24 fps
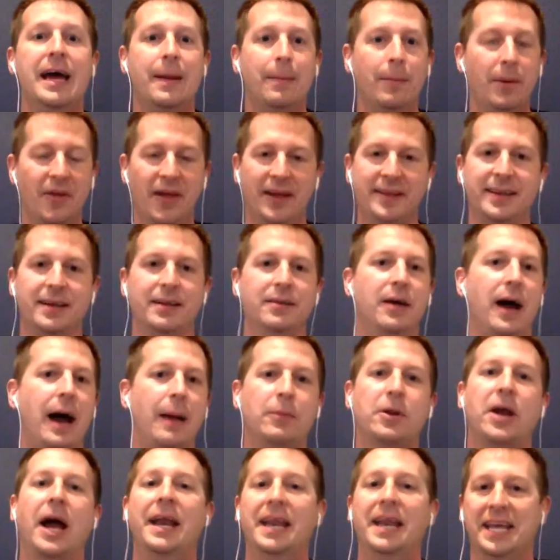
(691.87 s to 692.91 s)
But that's
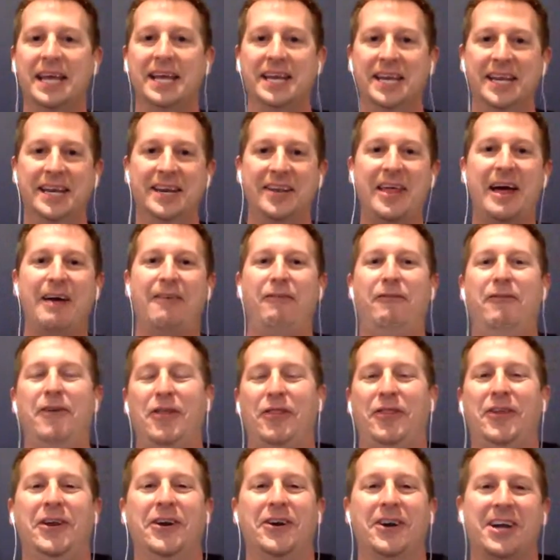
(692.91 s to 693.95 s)
I'm kind of getting into that
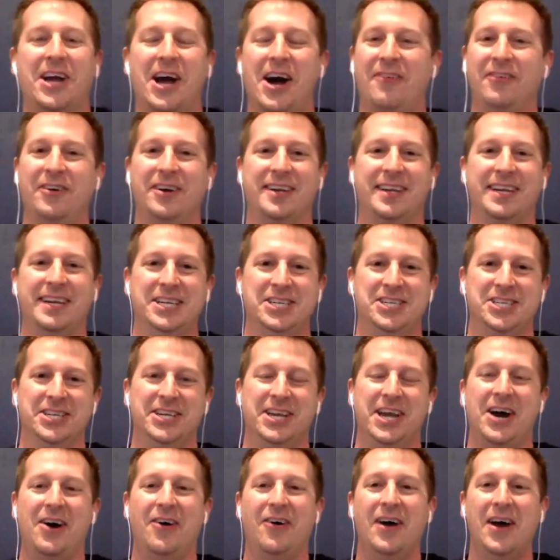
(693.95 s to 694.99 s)
fifth year conversation
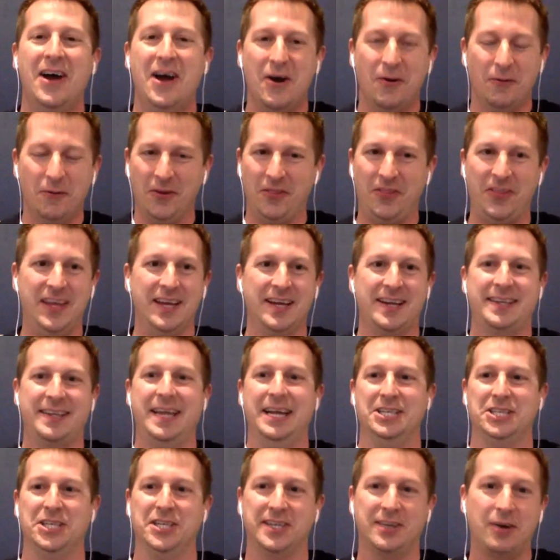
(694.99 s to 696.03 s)
now with the
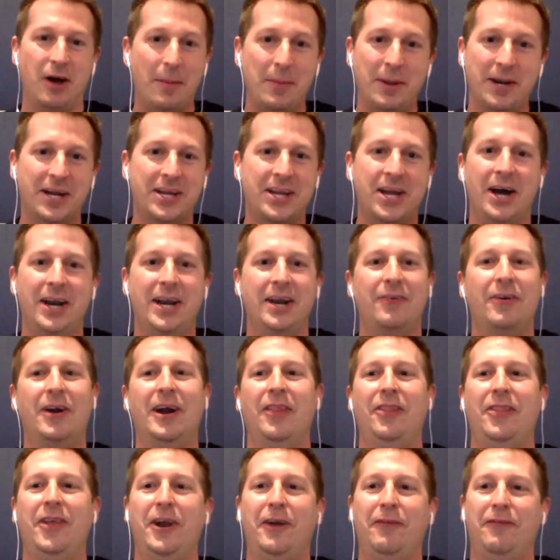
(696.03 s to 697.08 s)
extension. So I'm going to cut it
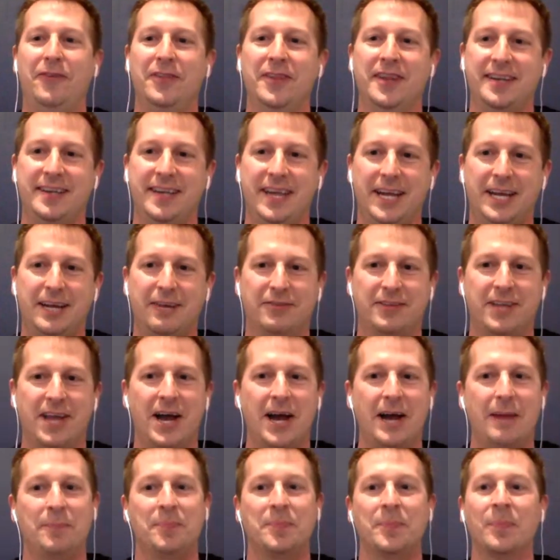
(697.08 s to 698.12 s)
right there for the sake of
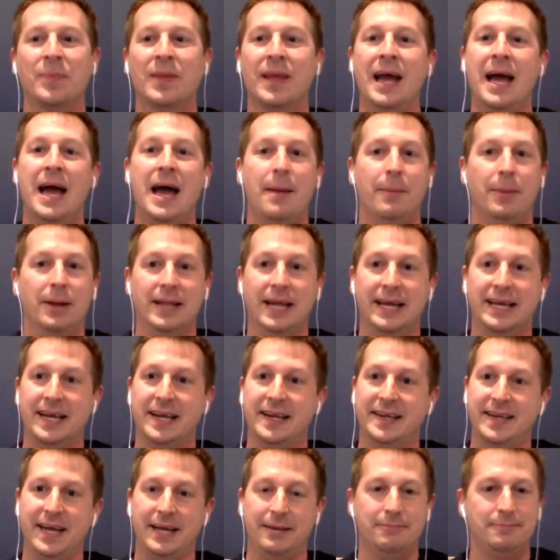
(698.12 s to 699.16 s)
time. But like I
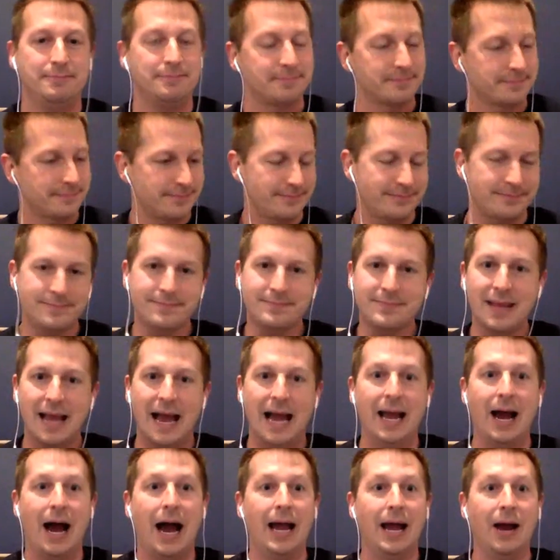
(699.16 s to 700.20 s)
said,
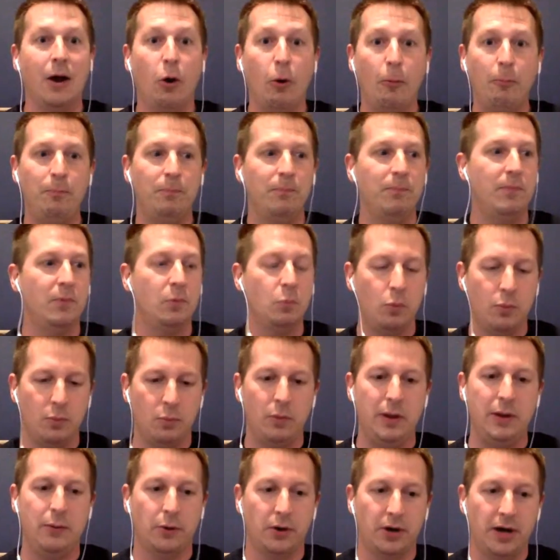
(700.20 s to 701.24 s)
I, I hope
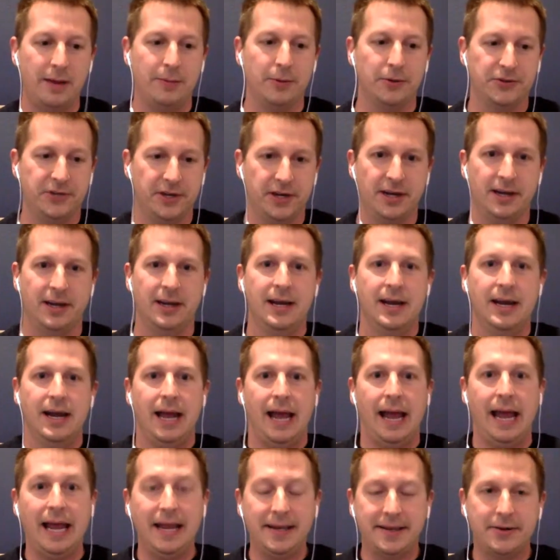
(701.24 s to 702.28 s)
we were able to
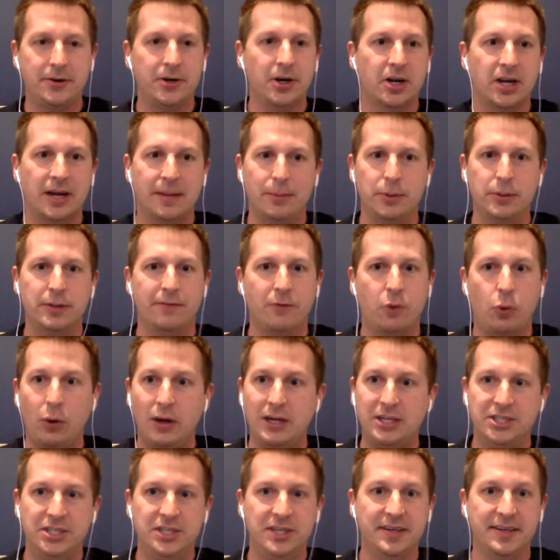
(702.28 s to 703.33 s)
answer a couple of
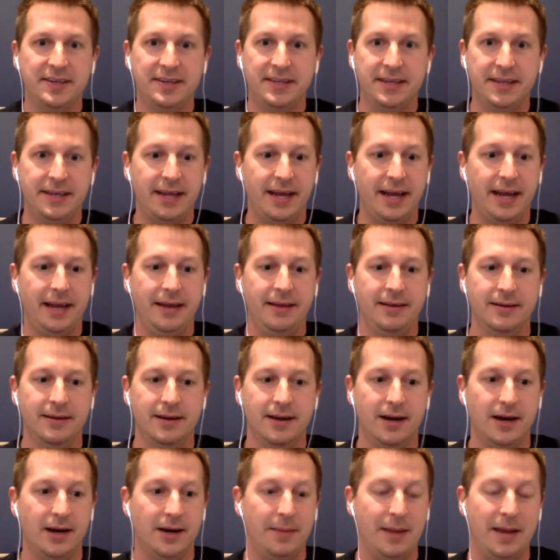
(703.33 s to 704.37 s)
questions today.
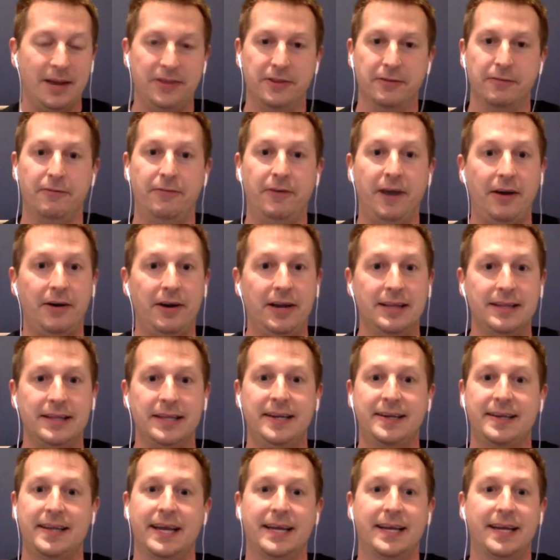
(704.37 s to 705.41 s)
Um, at the very
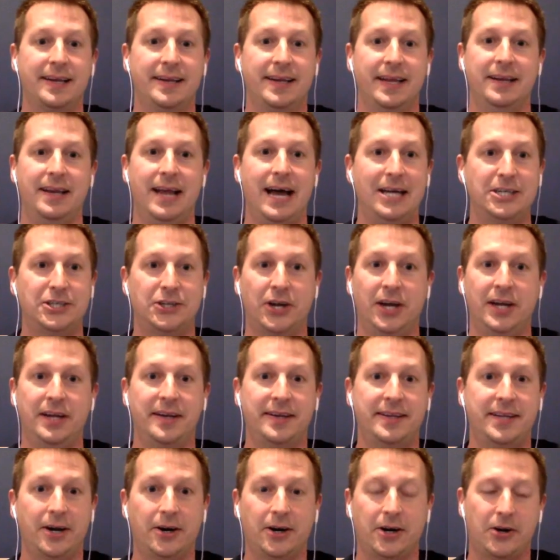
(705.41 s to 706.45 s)
least, like I said, not trying to
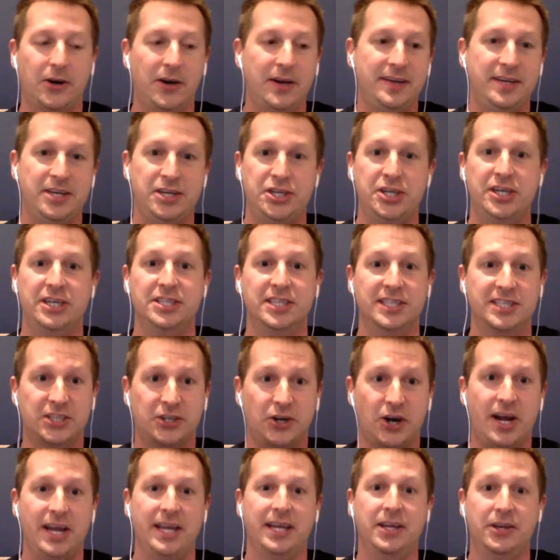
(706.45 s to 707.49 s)
start crazy shit, just
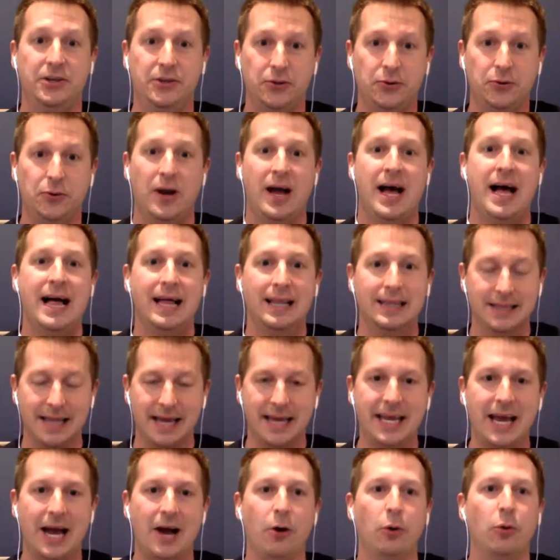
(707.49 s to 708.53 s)
trying to
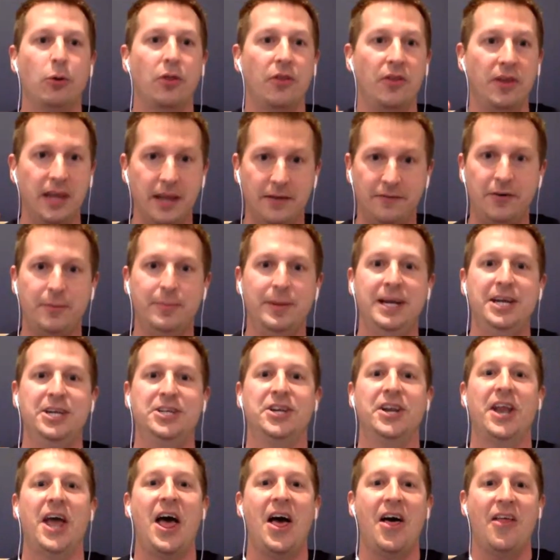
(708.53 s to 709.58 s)
lay out the
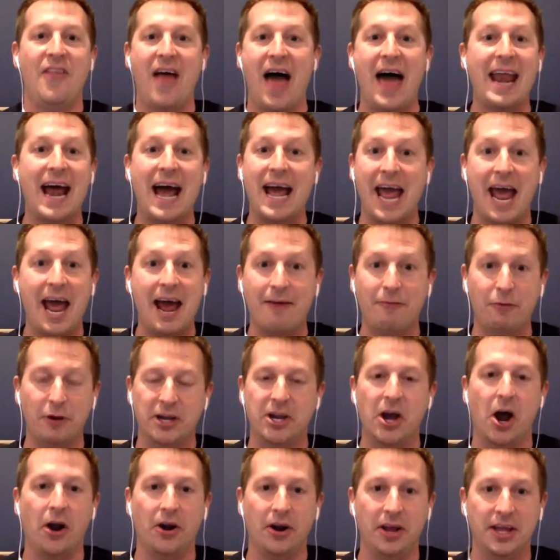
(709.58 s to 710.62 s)
information that I have
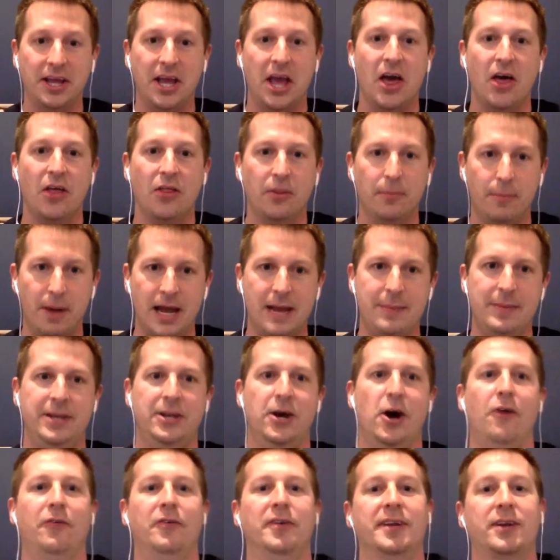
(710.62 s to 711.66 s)
regarding the Miami
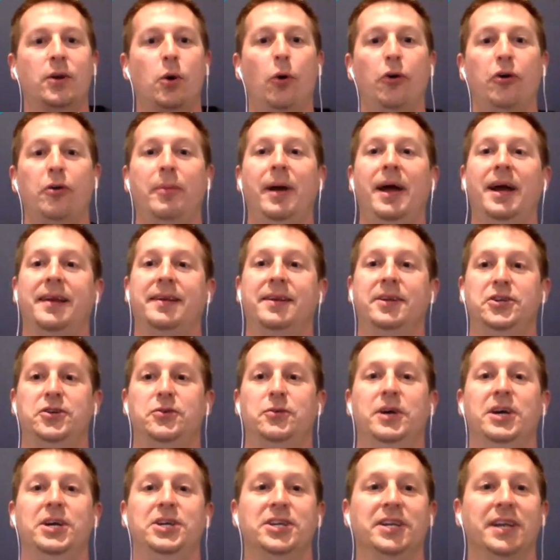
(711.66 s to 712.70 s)
Dolphins quarterback
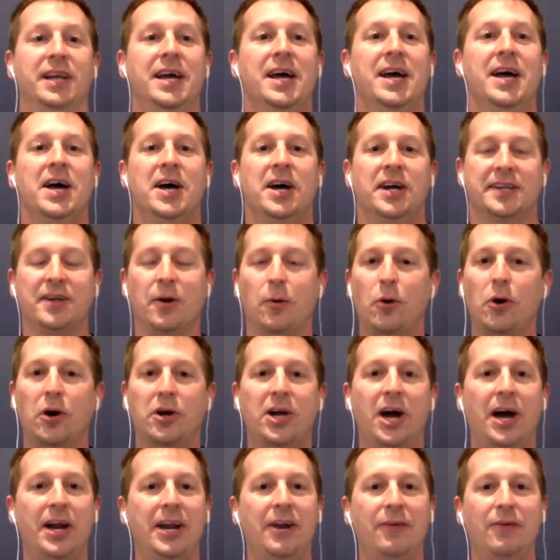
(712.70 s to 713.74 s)
situation. So we'll
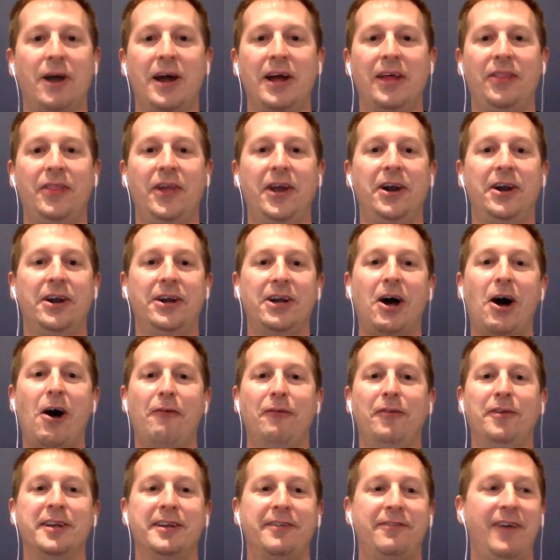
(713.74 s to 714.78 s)
cut it right there,
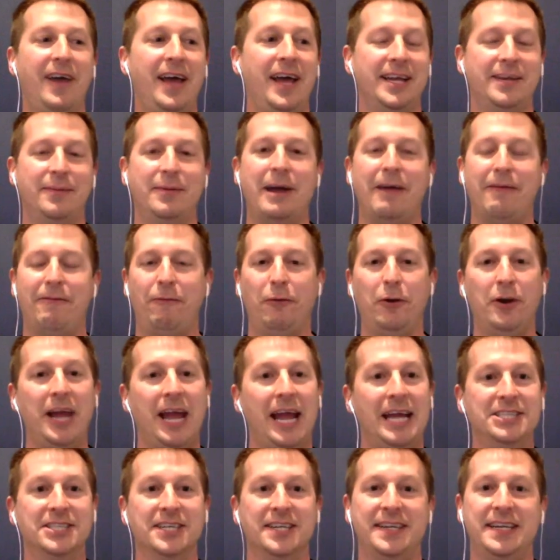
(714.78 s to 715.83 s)
Dolphins fans. We got free
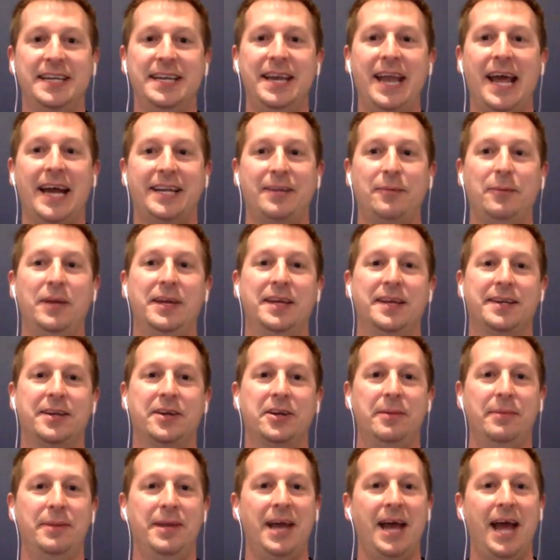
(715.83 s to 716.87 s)
agency next week. It's going
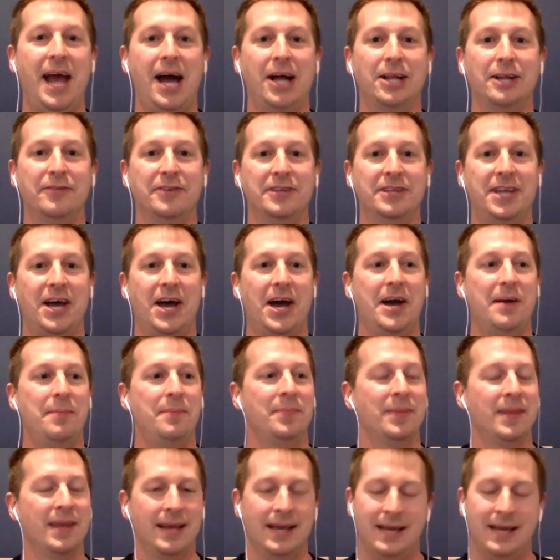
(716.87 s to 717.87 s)
to be a hell of a time.